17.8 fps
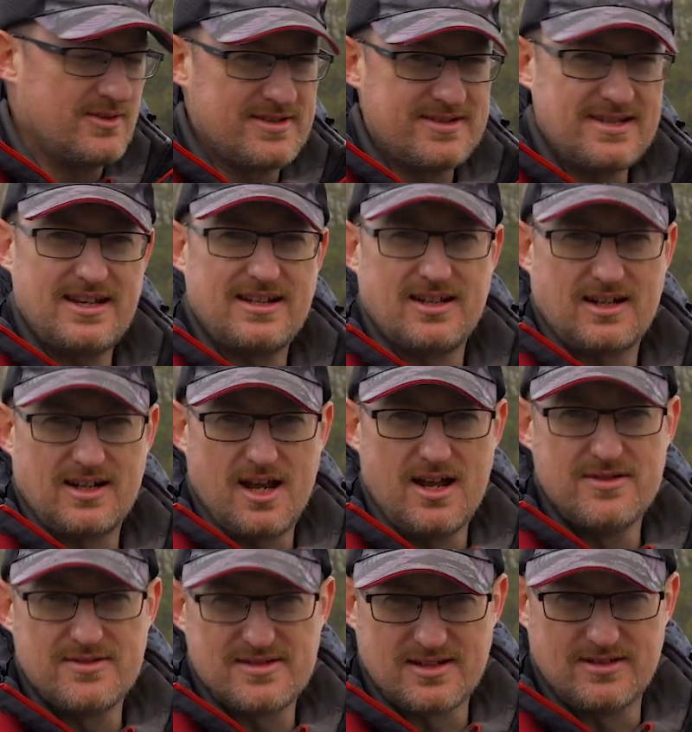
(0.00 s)
we'll take a
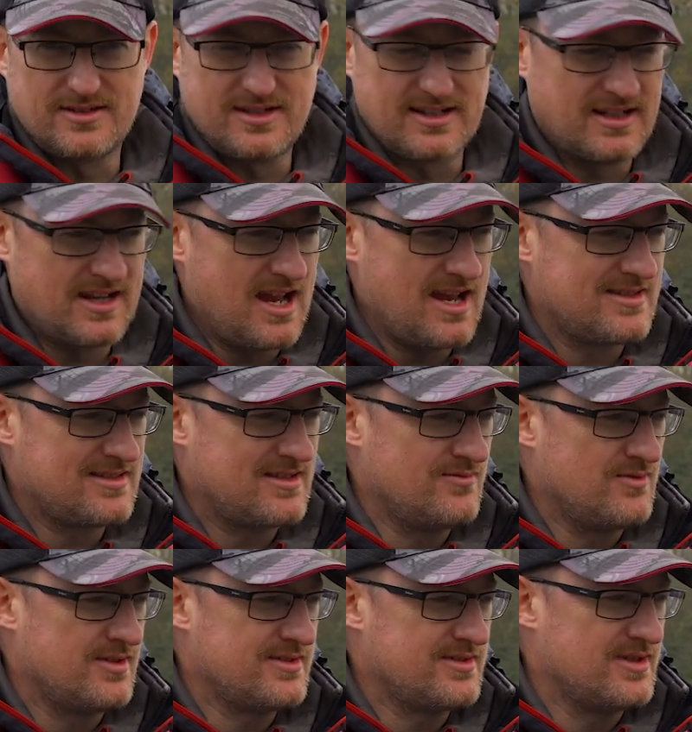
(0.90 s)
closer look at the
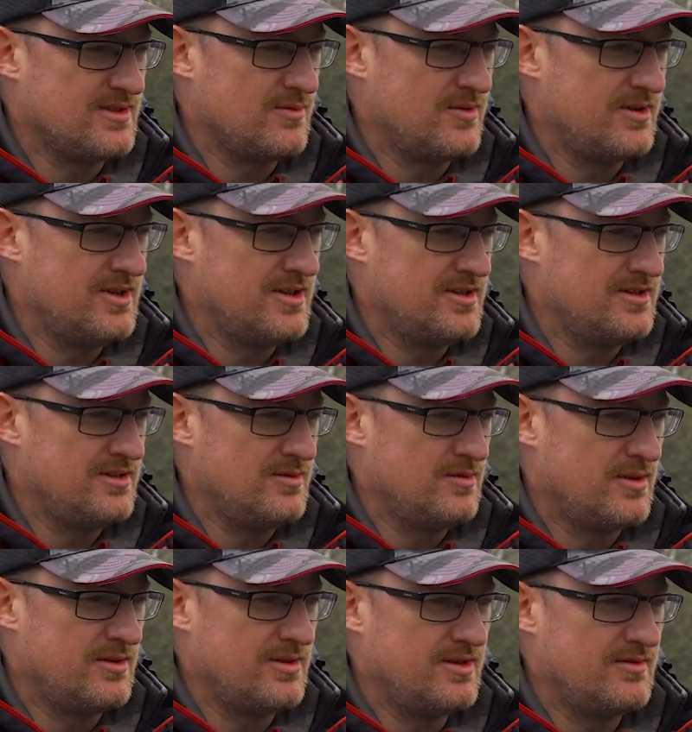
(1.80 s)
casting rods in the
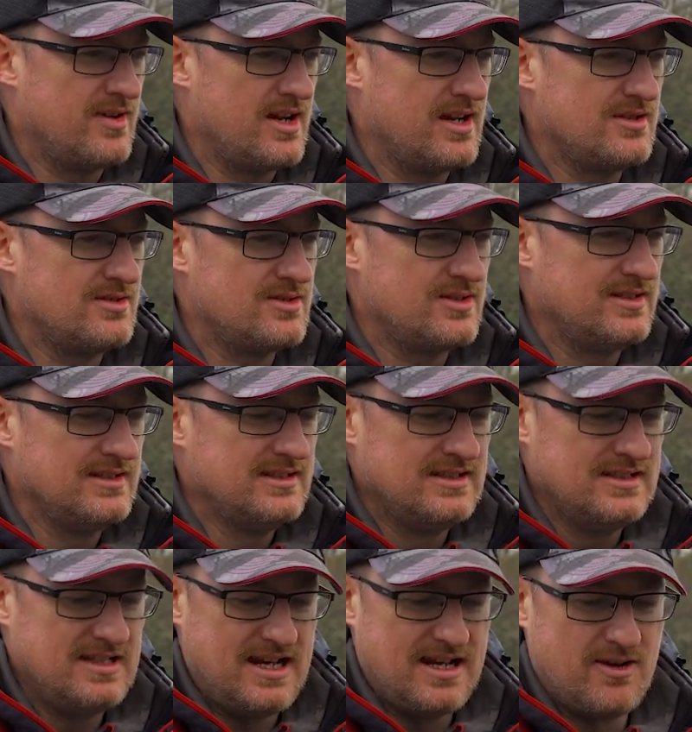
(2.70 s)
new Warrior range.
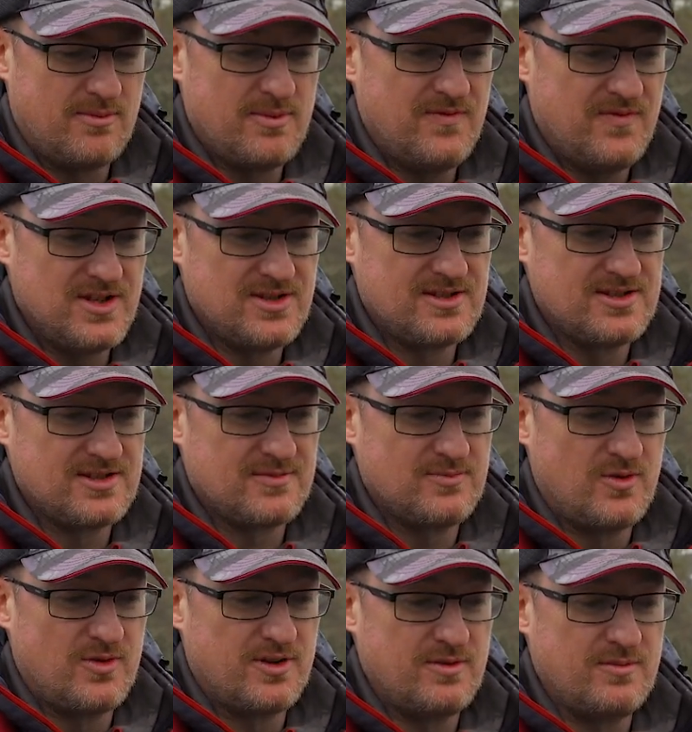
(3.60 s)
And I've been fishing
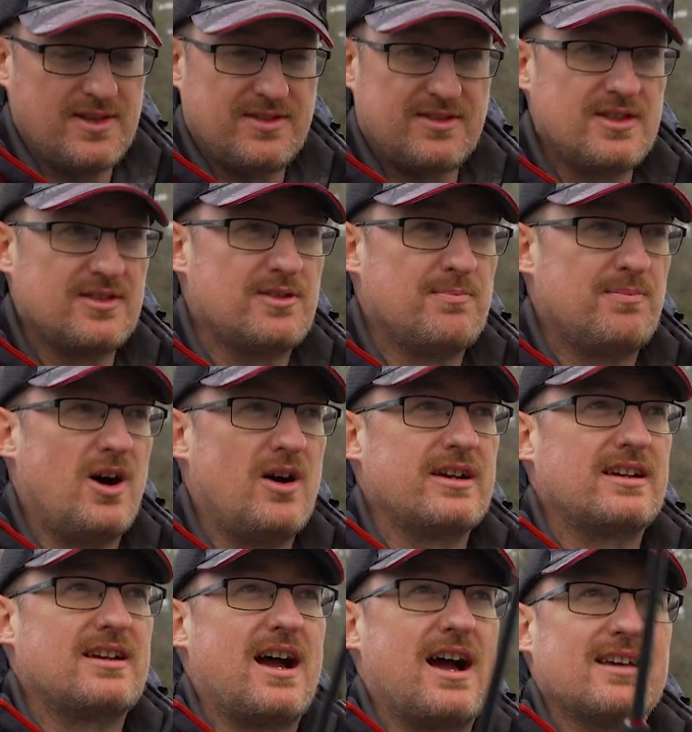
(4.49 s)
this morning with the
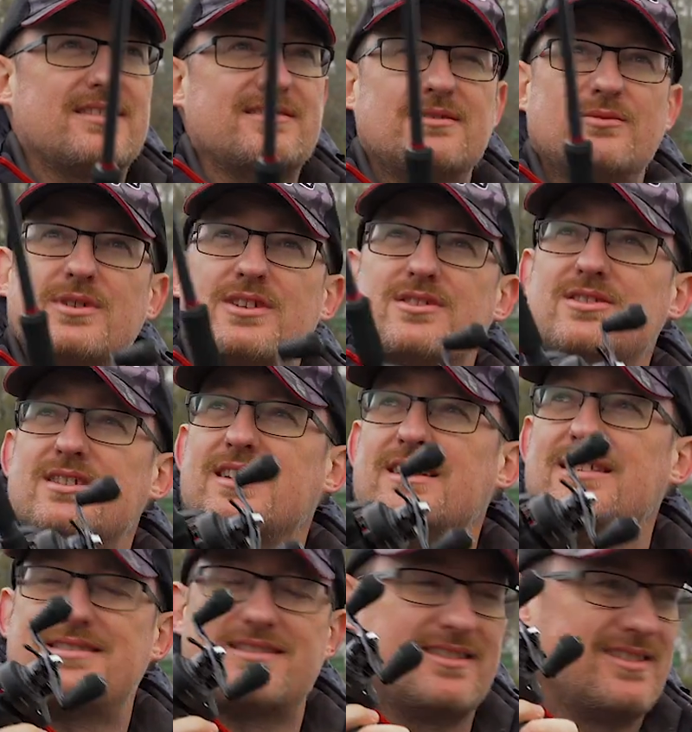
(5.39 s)
pike cast, which
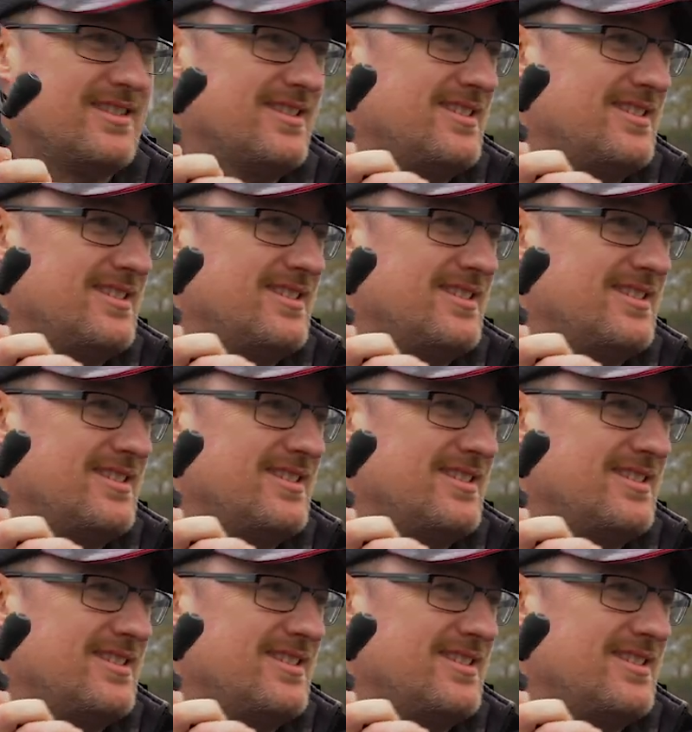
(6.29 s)
is